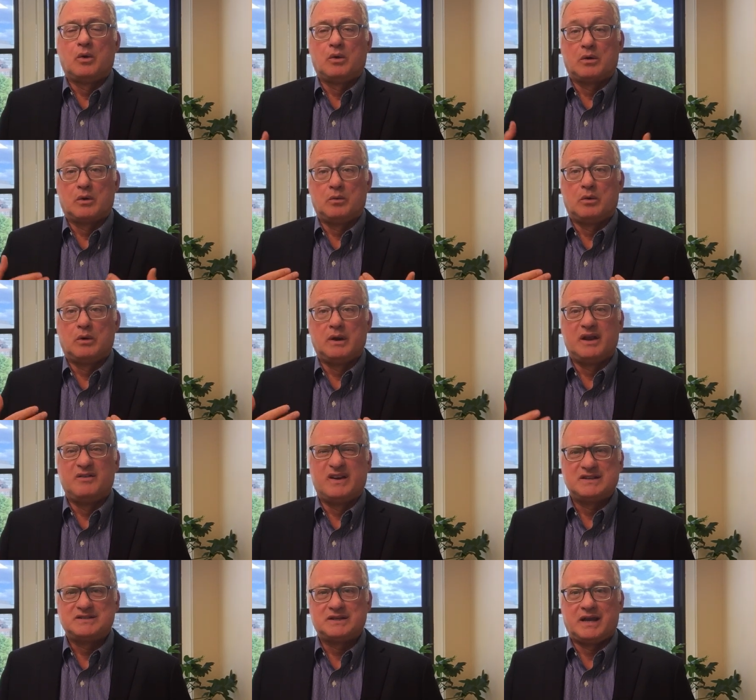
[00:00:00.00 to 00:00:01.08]
or
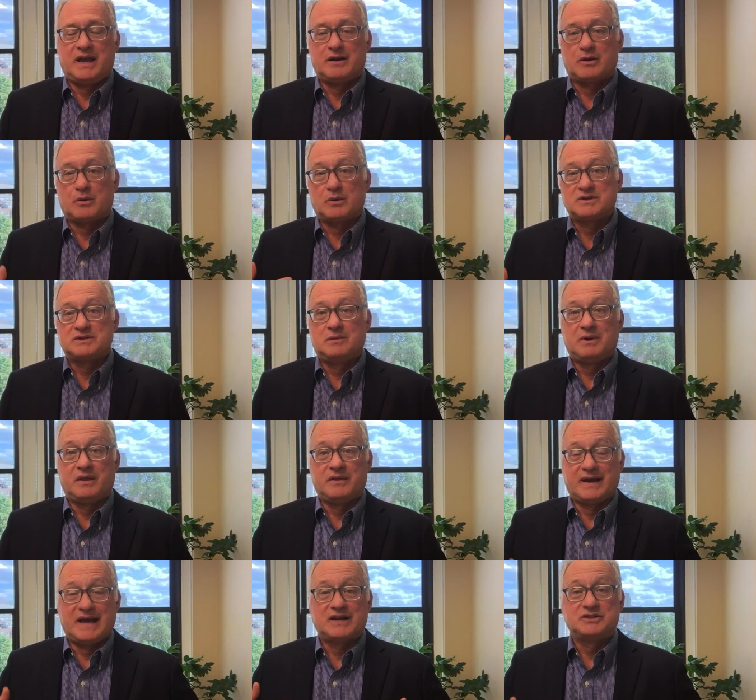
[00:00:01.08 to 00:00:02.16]
investigator or somebody
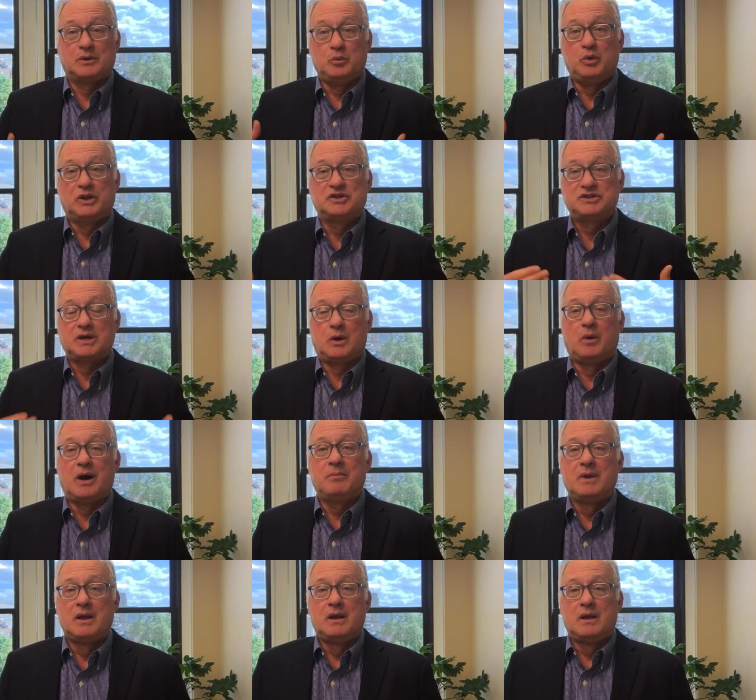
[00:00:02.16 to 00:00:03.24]
that actually will show
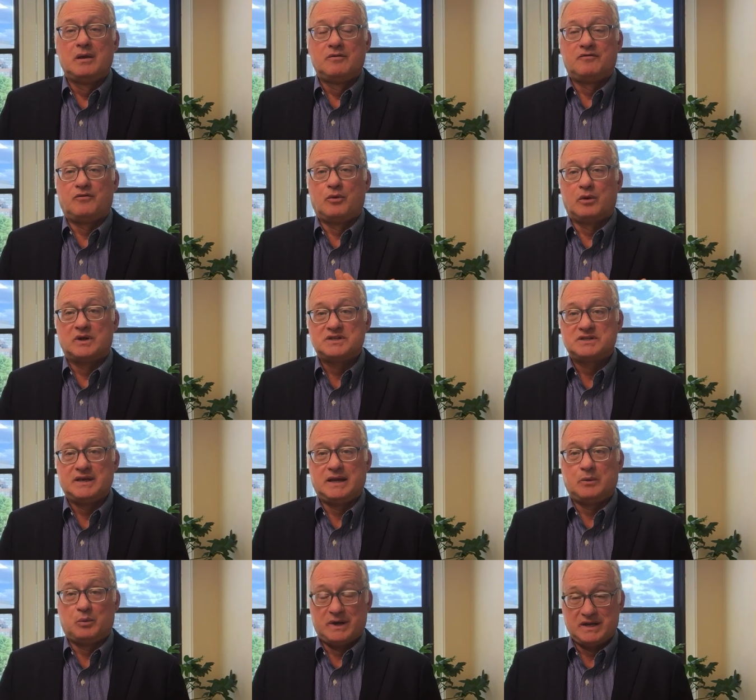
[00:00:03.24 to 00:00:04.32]
up for a
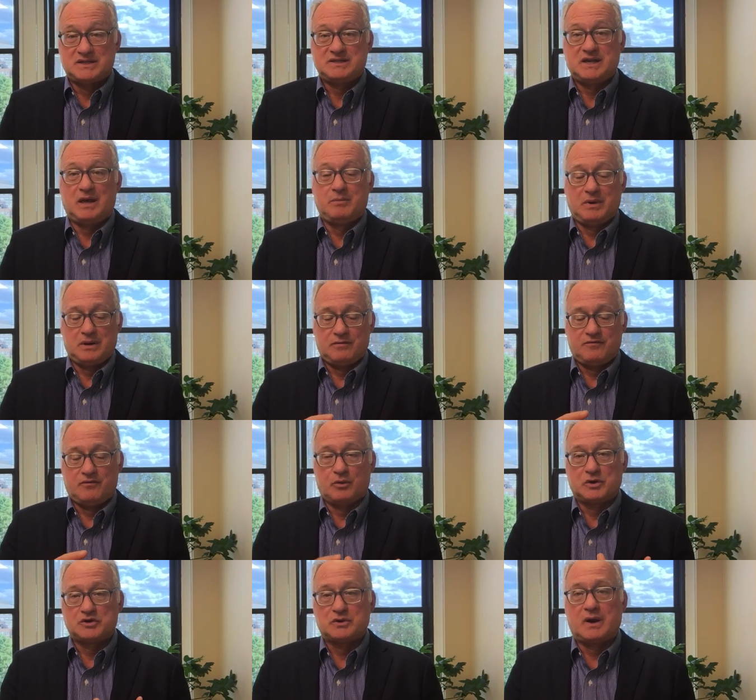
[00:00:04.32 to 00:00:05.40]
state witness statement
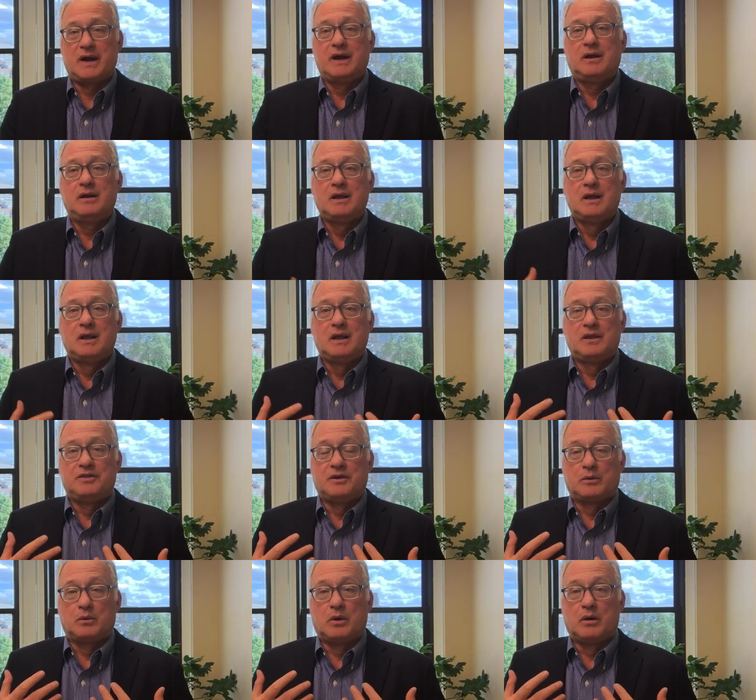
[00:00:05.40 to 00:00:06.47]
for trial,
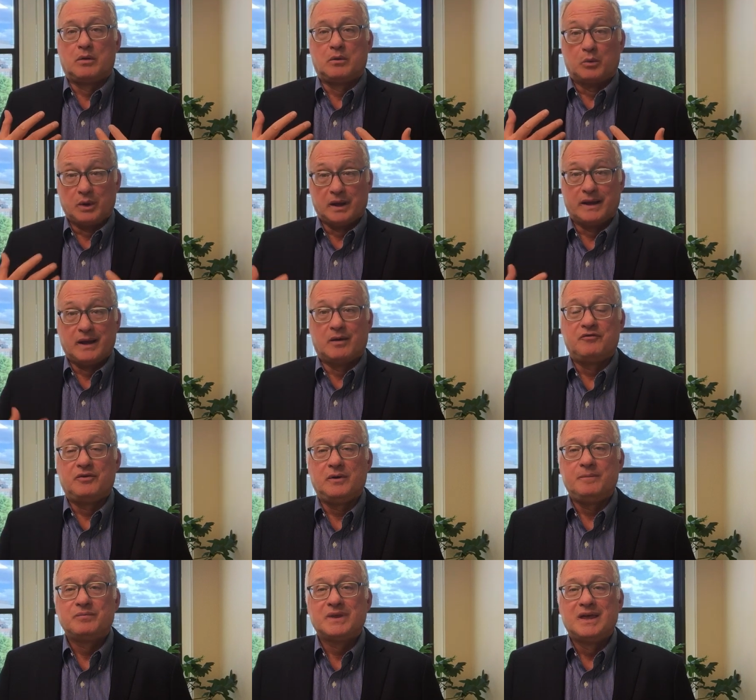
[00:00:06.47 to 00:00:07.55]
they're really
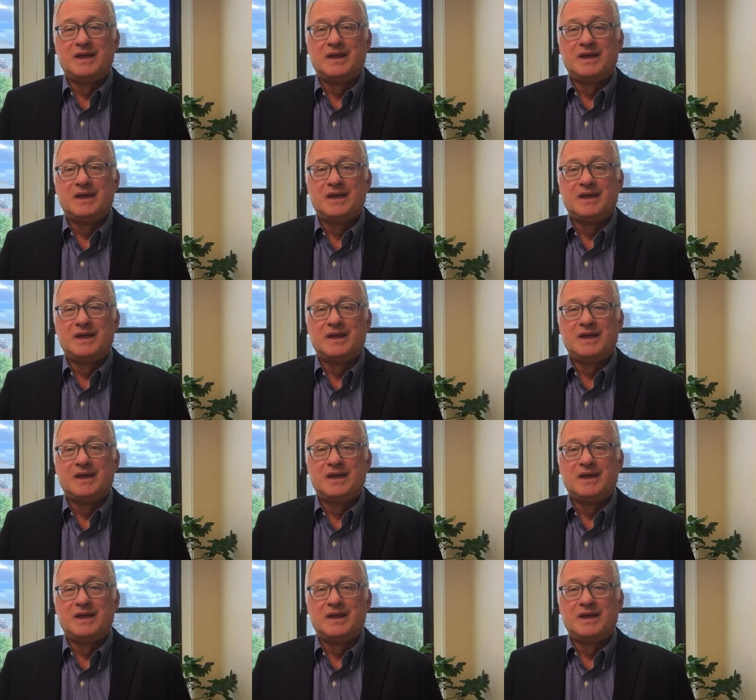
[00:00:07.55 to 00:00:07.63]
helpful.